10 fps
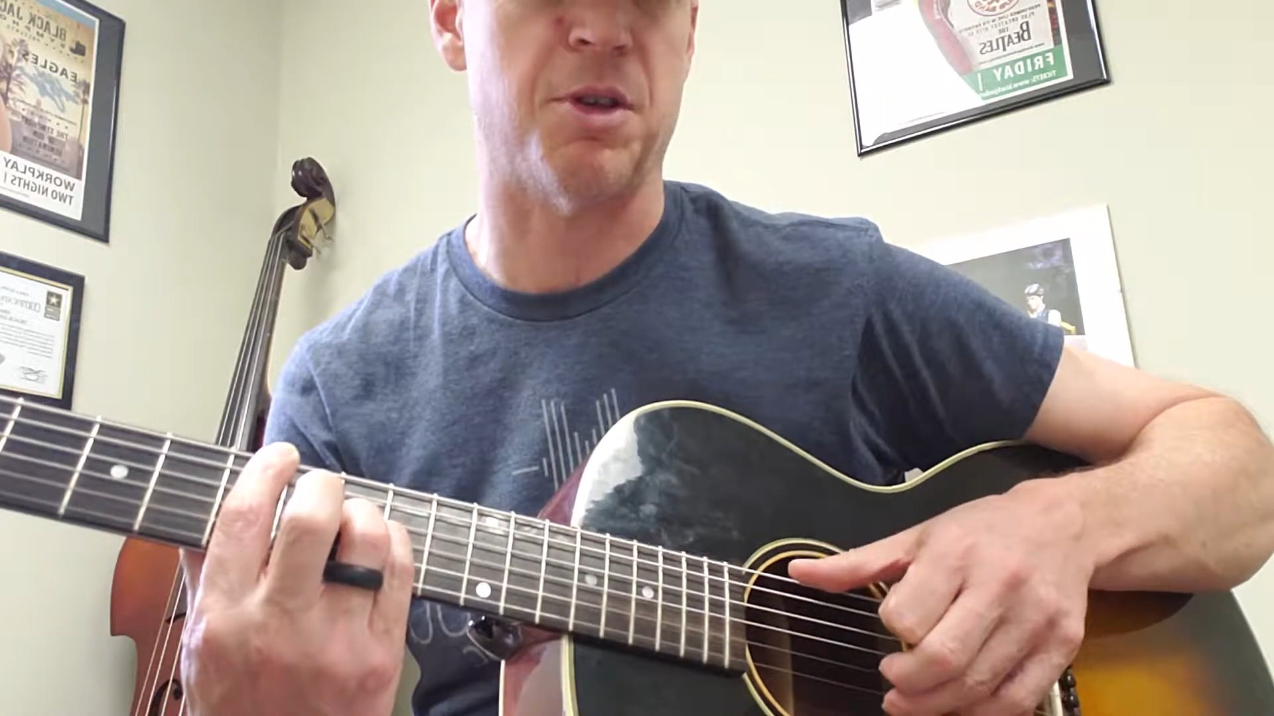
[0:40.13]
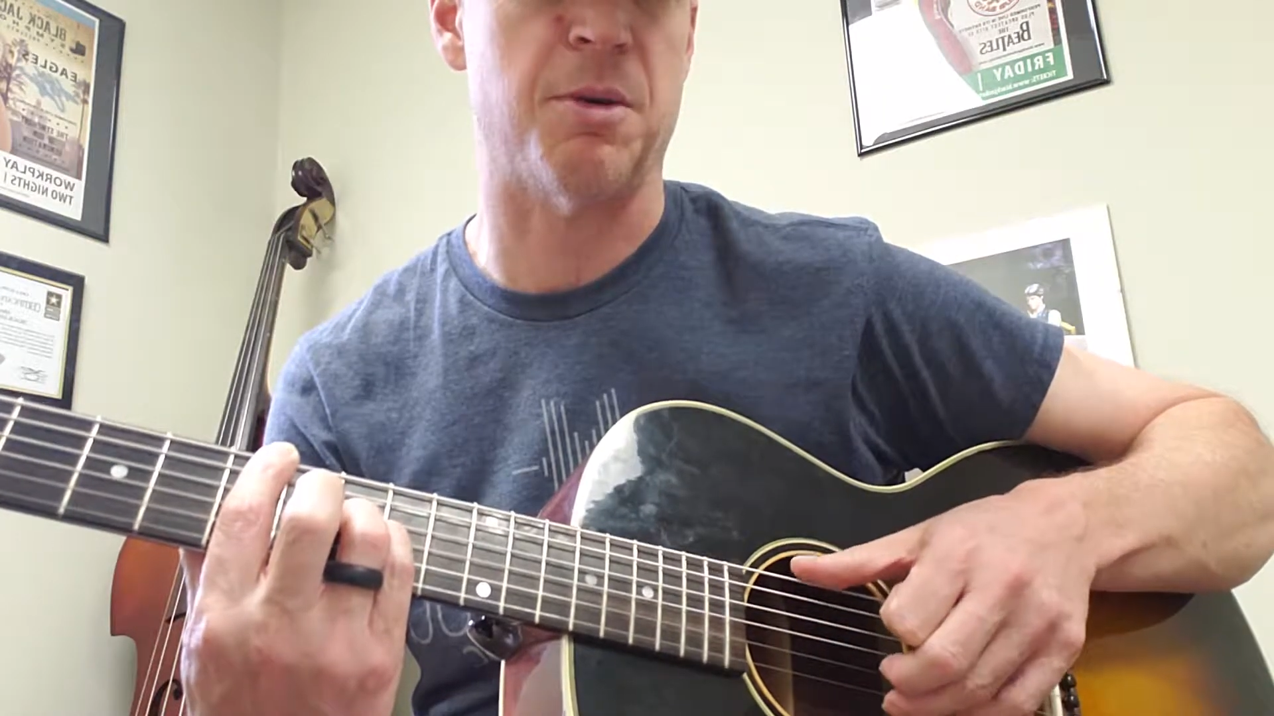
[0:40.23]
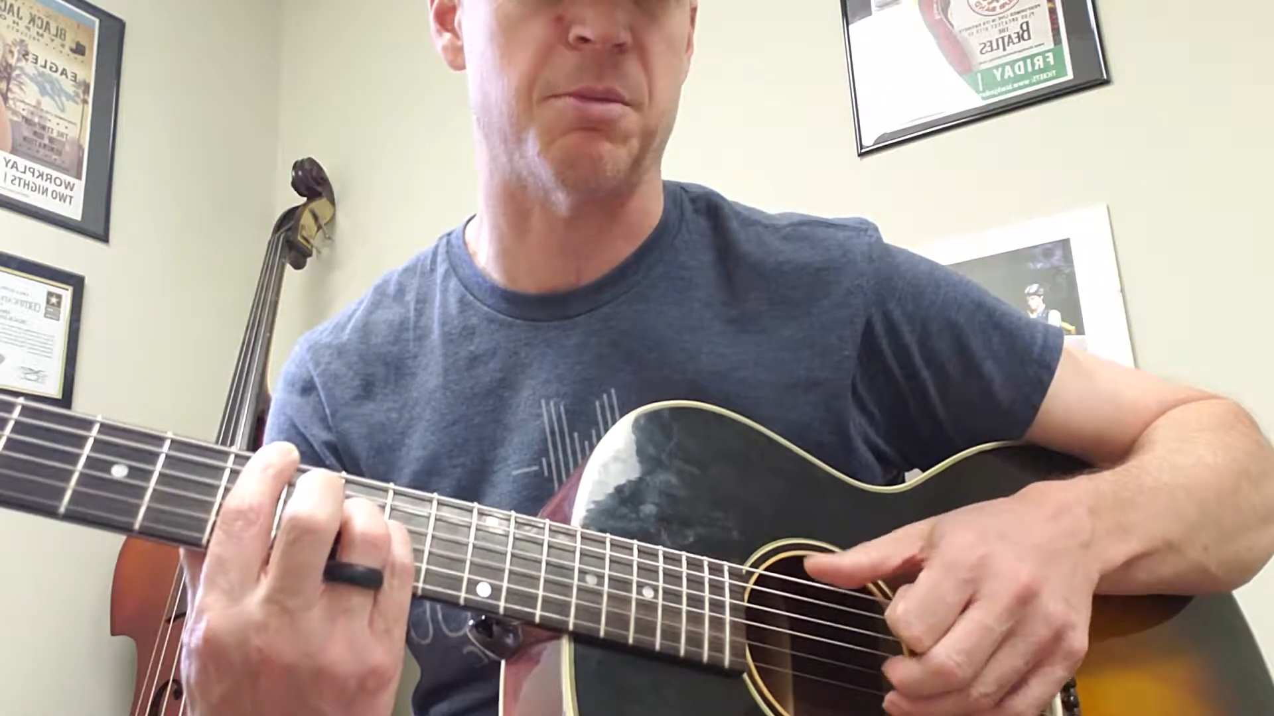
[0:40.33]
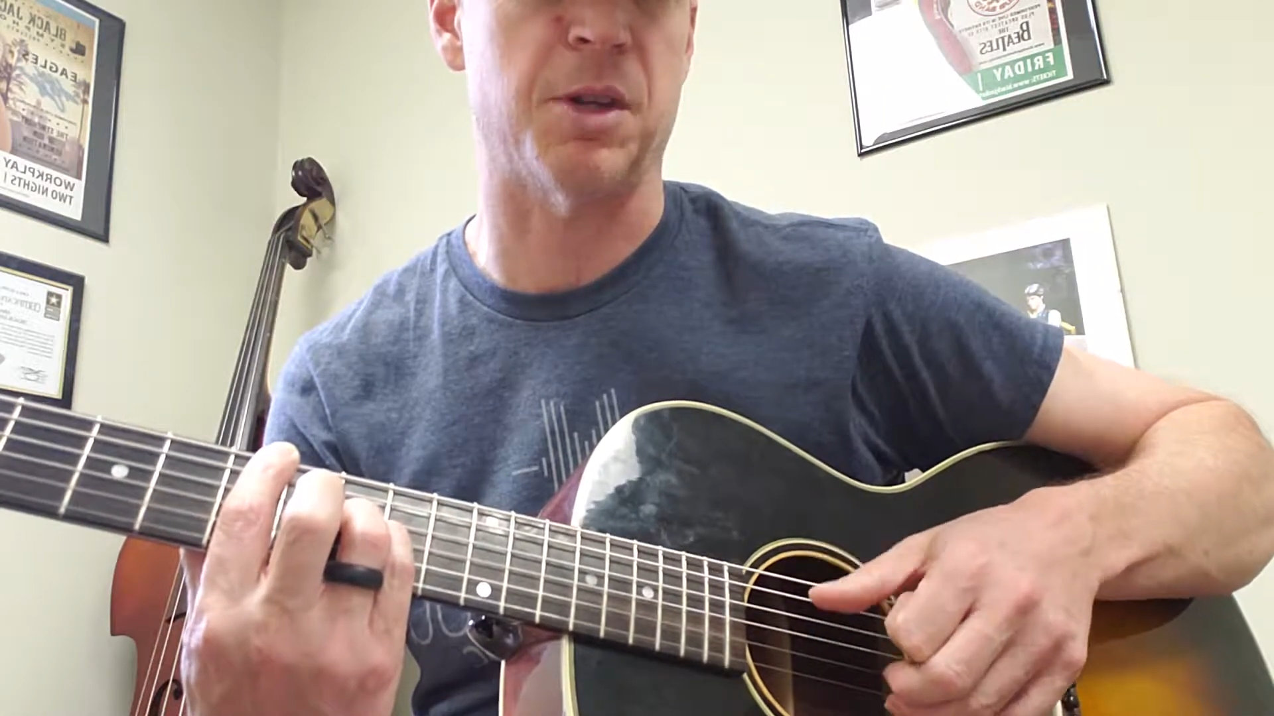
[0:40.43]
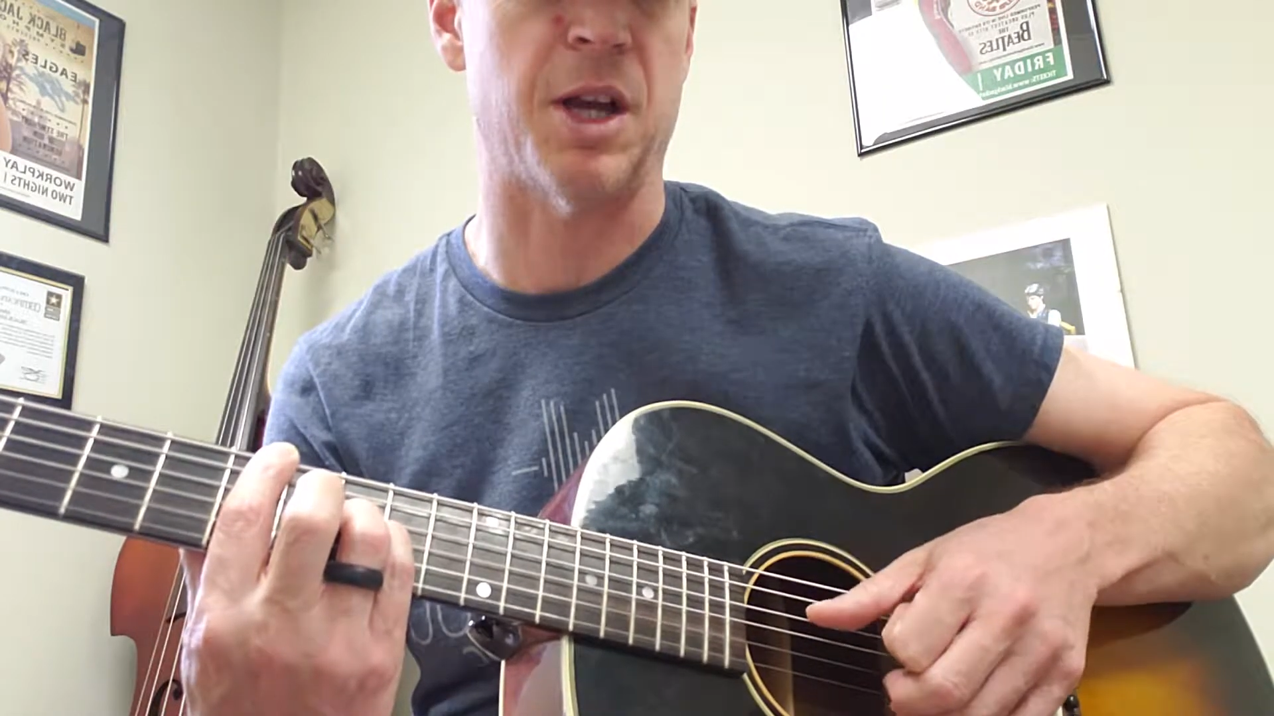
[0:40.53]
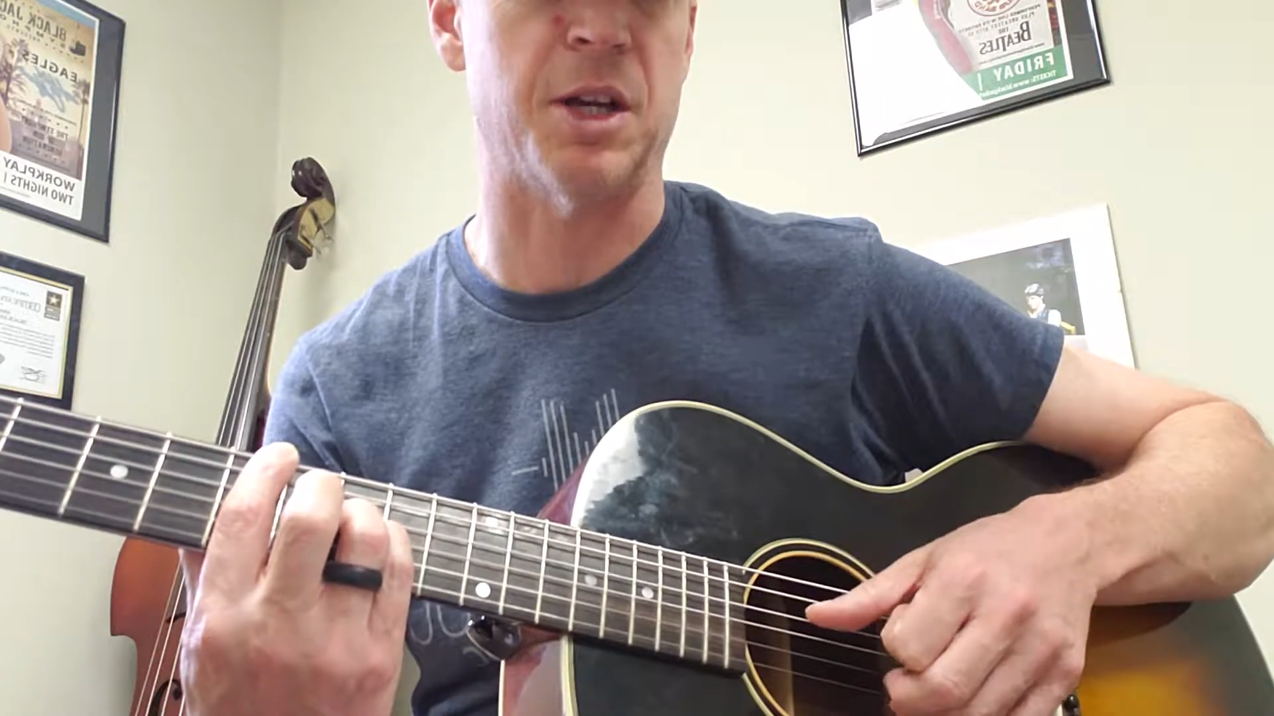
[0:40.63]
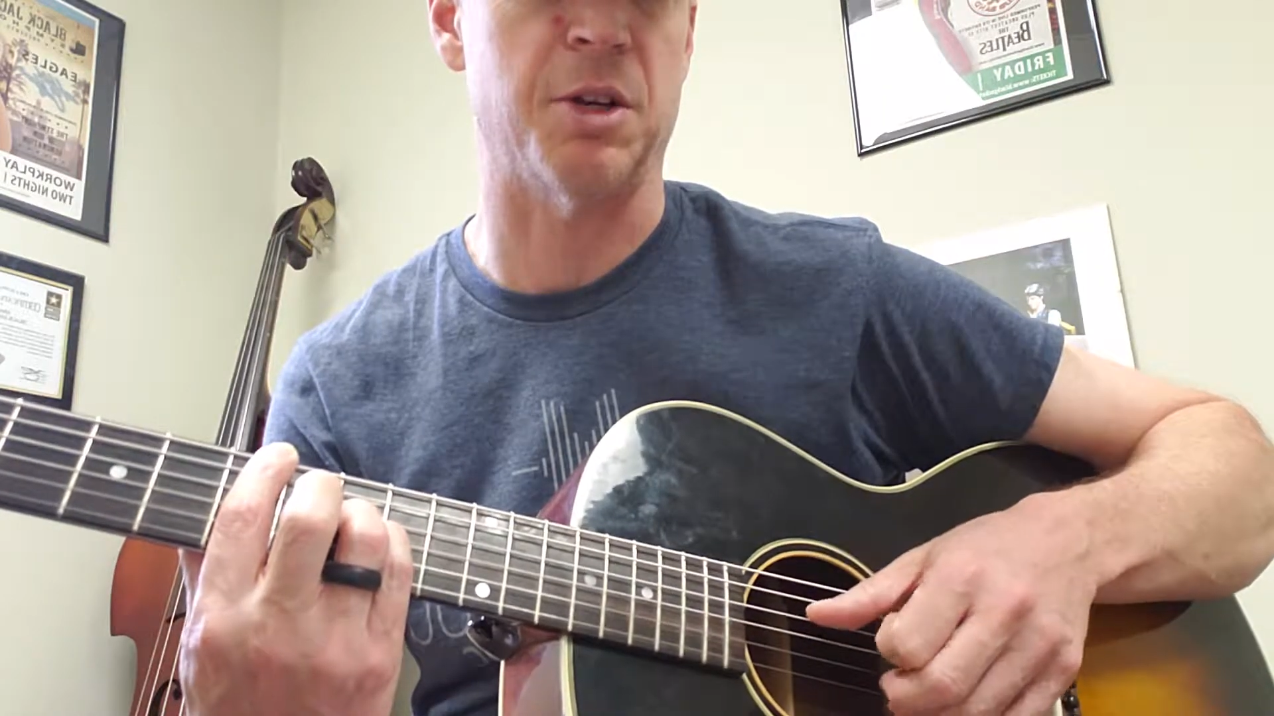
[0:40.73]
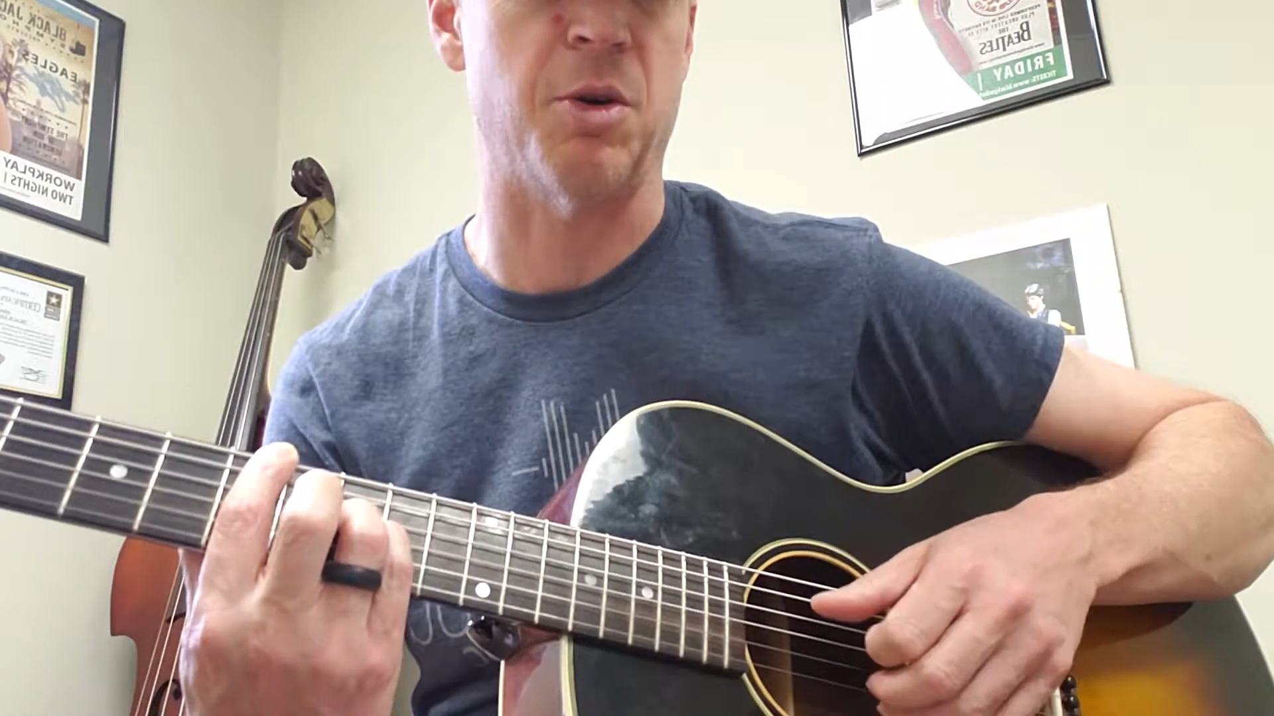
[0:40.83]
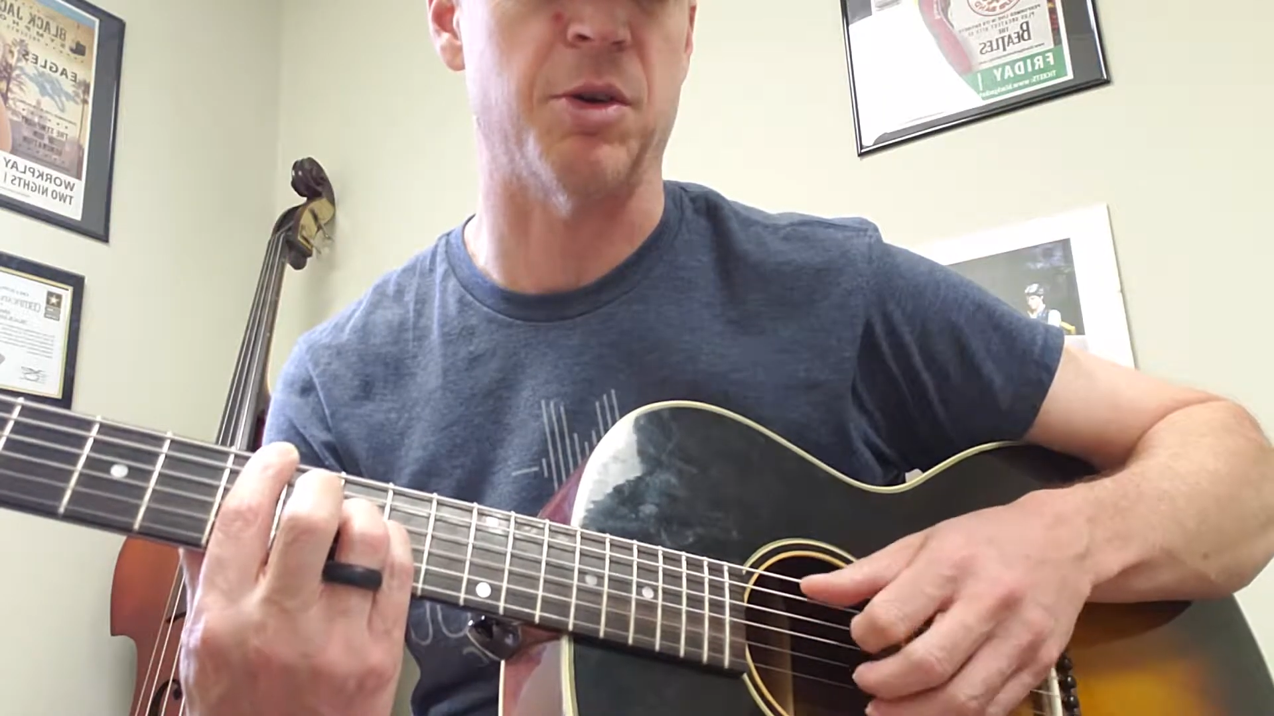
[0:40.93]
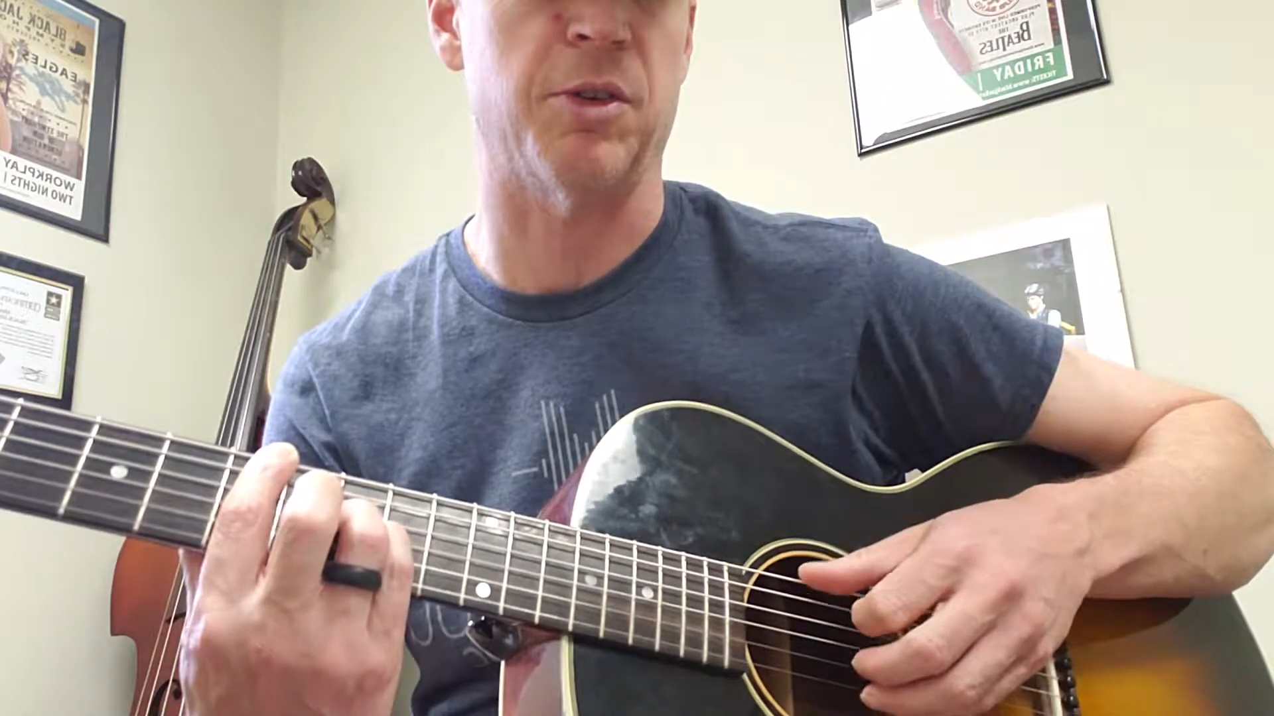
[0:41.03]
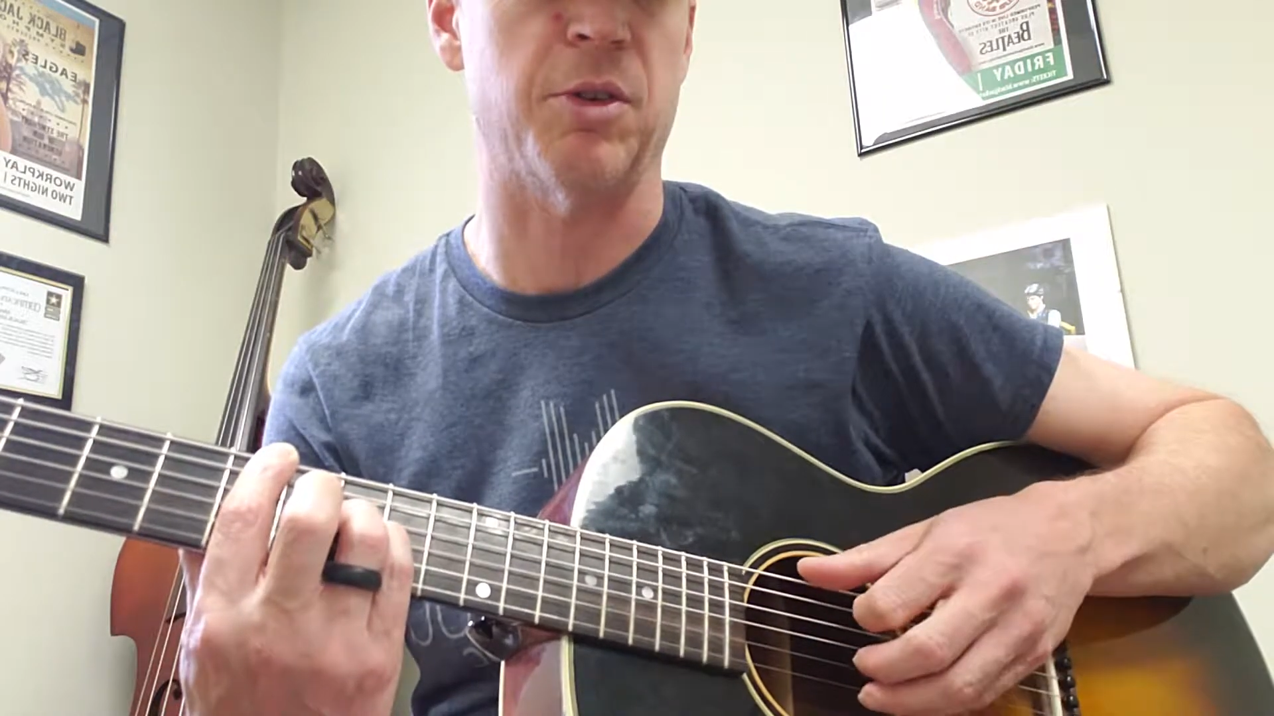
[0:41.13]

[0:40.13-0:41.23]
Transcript: thumb line going.